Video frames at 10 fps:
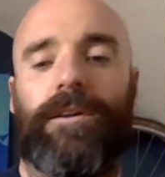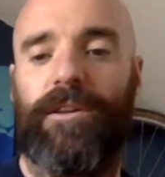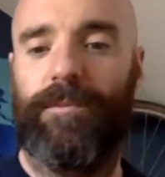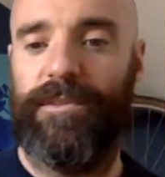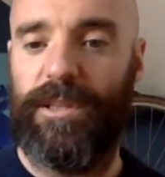
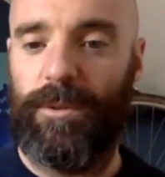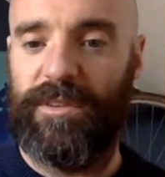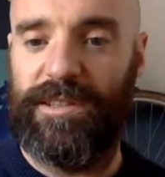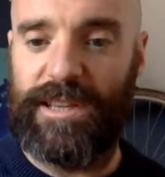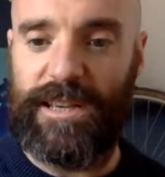numpty with
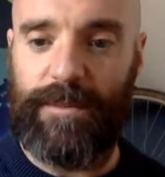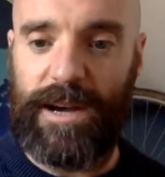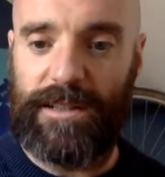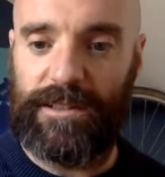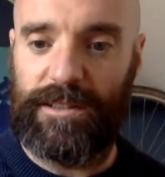a ski
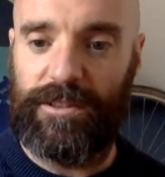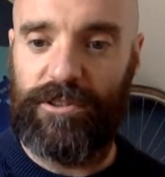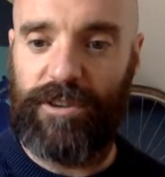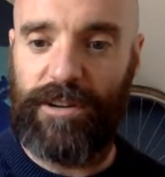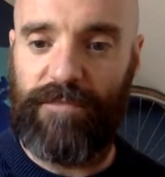mask
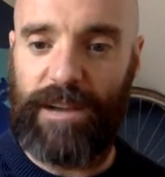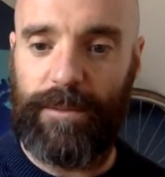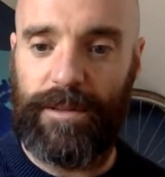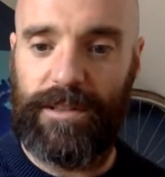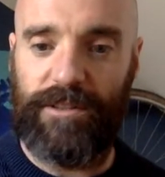trying to
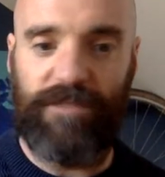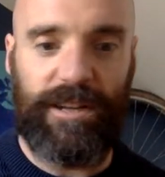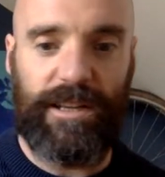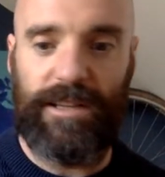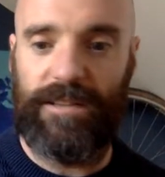rap in his
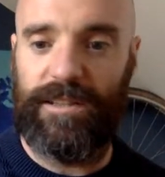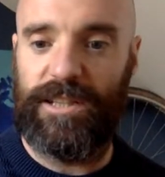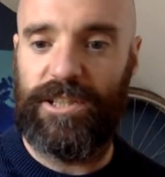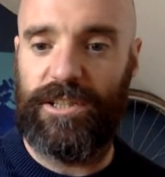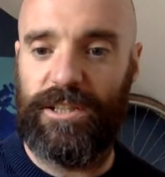granny's
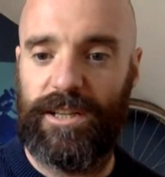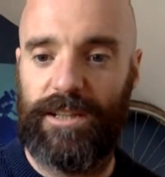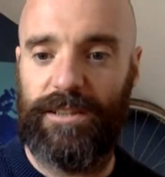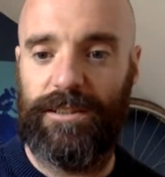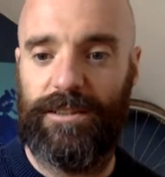kitchen,
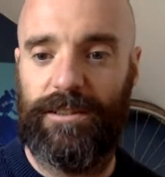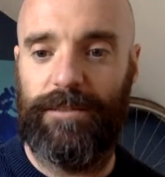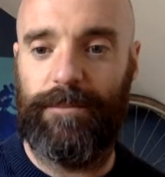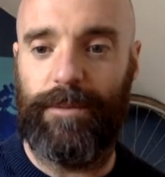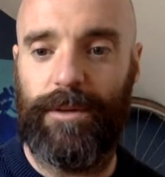yeah?
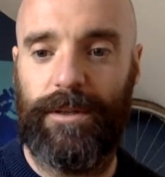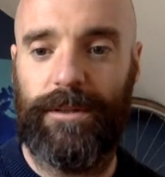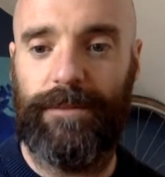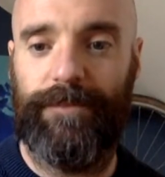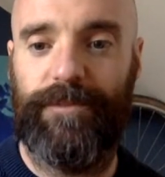But
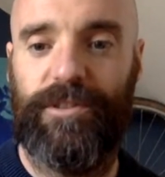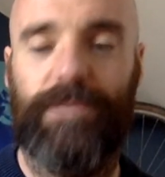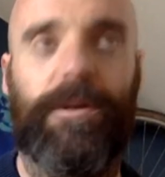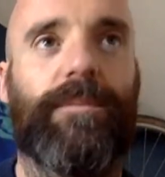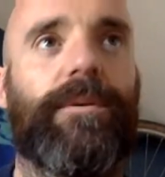which is
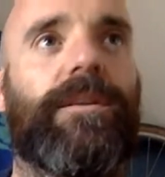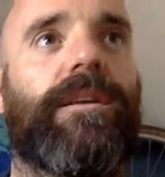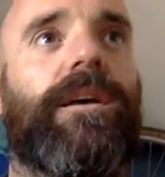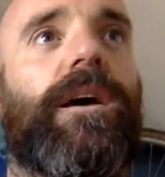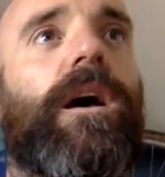my
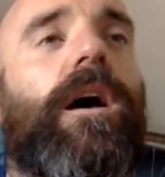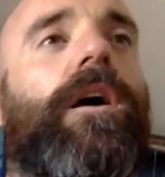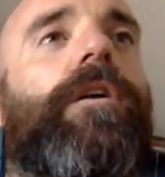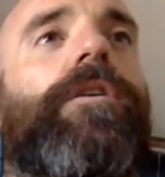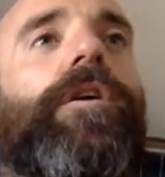opinion.
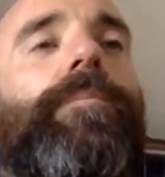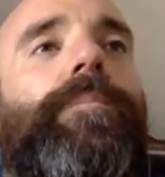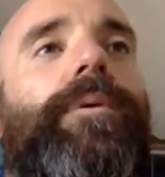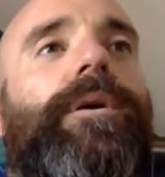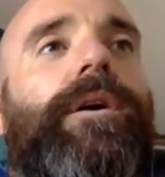
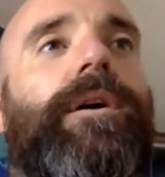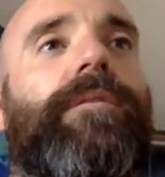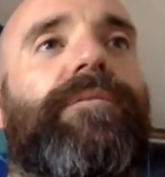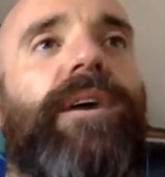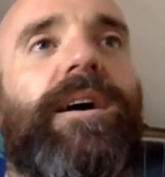
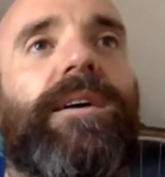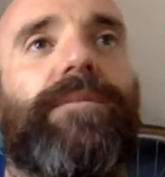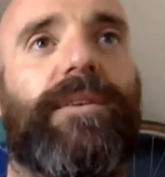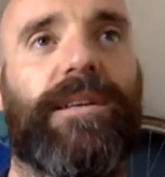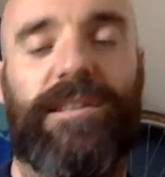Number
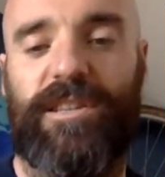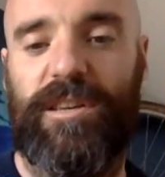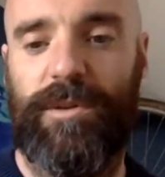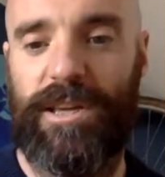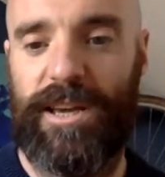5 is
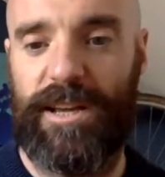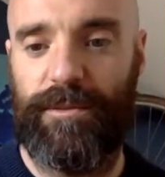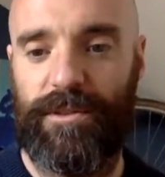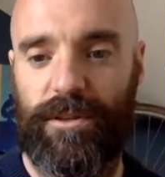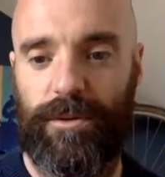communicate
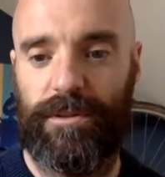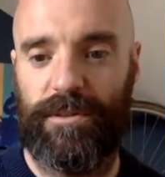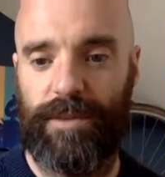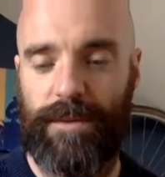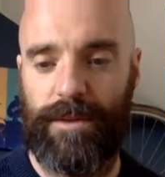with someone.
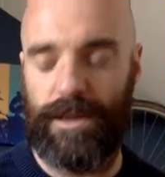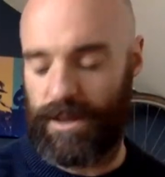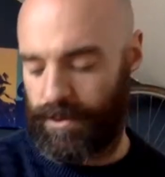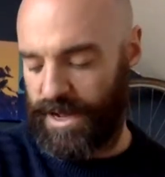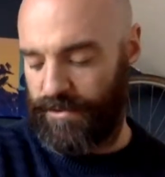So maybe
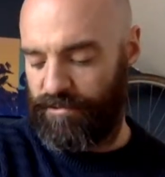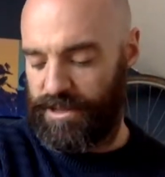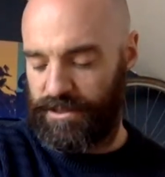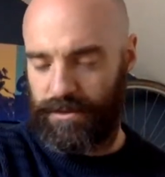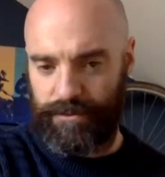you might have a
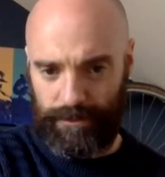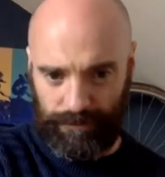relative,